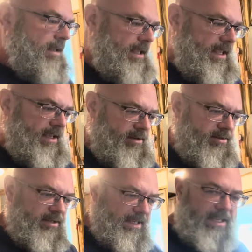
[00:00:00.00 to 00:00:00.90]

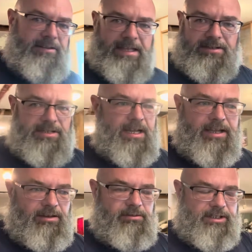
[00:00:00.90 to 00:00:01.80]
And in that
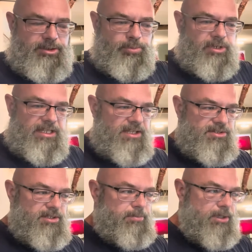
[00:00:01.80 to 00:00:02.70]
tile, it's pretty
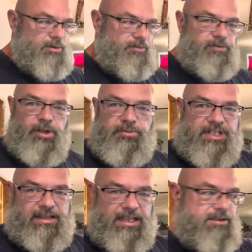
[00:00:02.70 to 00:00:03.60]
easy to be able to float
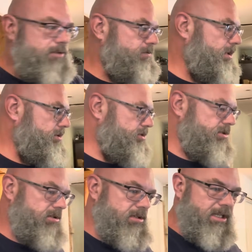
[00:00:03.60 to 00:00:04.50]
that 1/8 of an inch
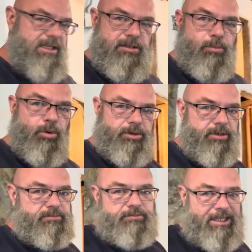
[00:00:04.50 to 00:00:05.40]
in the
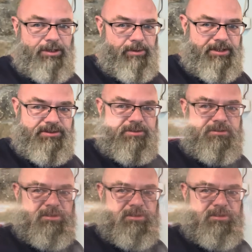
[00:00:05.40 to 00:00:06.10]
mortar anyways.